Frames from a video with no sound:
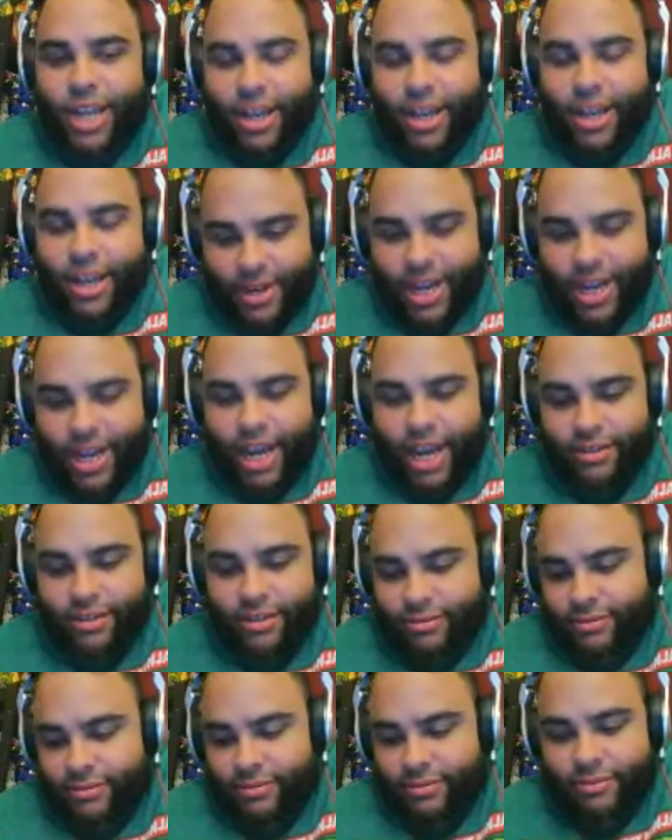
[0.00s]
yeah, we got.
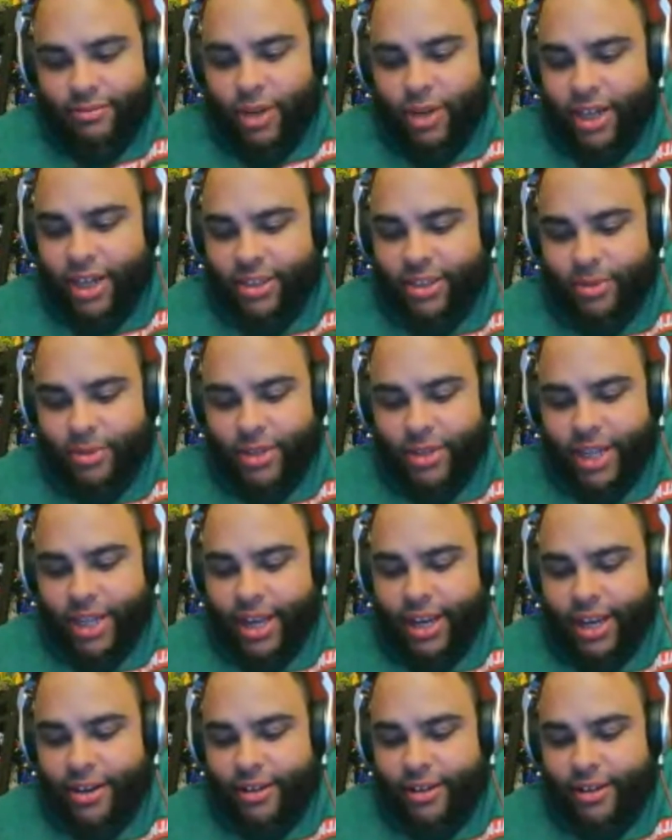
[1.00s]
What else do we
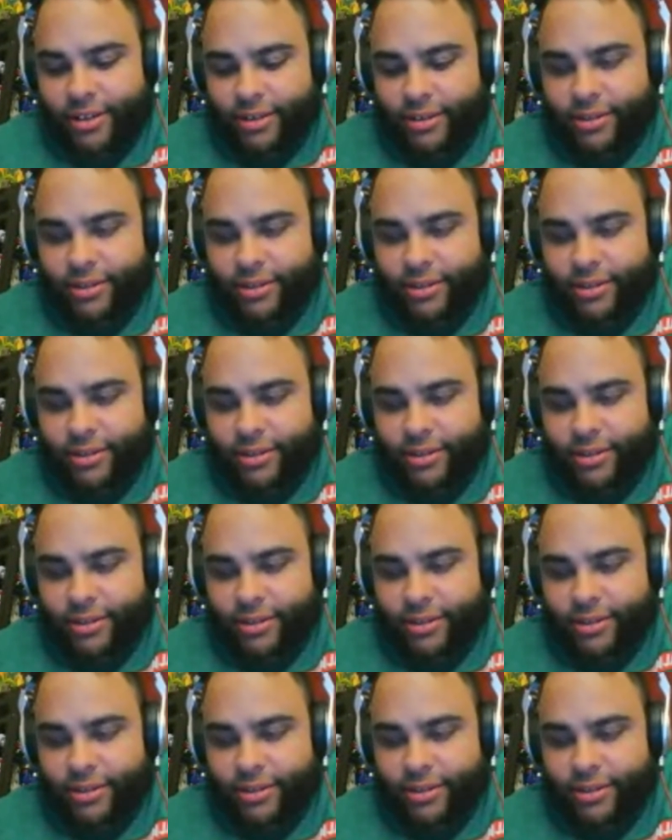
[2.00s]
get here?